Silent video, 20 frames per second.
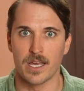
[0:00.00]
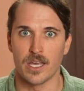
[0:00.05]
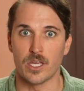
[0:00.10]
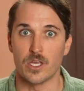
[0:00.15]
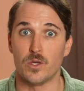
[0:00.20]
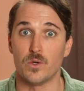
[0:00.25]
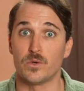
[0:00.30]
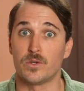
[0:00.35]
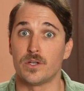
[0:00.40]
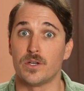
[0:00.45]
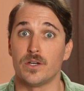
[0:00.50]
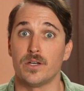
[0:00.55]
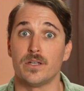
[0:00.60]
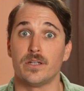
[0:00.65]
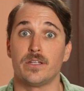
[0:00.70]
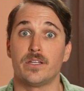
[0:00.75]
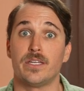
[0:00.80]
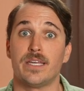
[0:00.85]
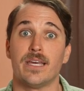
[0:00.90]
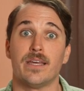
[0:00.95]
you
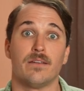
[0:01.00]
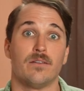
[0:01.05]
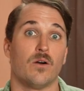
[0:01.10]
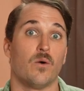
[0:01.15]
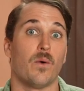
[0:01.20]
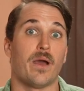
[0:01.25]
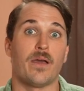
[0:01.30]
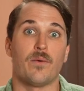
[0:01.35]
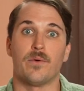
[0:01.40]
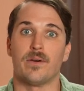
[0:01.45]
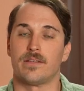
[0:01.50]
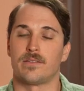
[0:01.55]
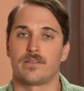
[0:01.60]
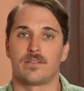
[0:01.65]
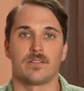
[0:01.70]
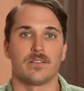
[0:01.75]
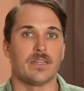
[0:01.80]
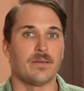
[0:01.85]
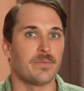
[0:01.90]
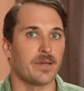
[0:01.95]
could get away with
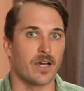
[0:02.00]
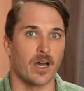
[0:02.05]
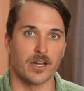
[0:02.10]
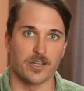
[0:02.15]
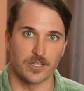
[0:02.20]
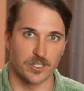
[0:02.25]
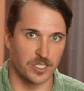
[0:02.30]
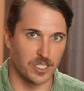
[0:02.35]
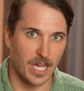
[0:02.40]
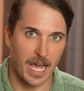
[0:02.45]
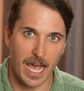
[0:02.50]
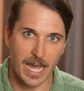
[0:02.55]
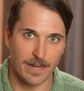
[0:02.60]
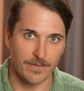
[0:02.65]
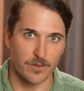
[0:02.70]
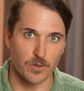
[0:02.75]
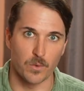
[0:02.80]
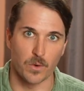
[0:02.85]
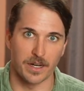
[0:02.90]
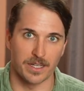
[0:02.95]
sleeping on your side
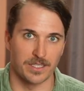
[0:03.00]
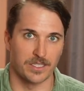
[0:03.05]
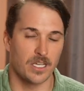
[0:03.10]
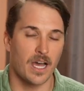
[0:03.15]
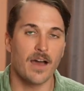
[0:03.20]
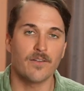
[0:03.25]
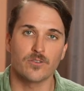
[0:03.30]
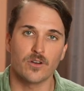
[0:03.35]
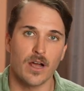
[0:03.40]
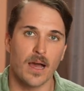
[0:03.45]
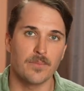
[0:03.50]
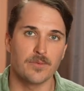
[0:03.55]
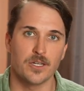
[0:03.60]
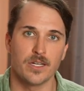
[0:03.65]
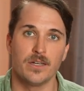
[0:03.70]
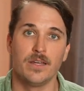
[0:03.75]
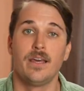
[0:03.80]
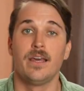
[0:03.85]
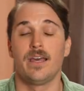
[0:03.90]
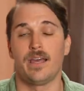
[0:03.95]
if you want a softer
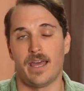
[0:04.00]
option.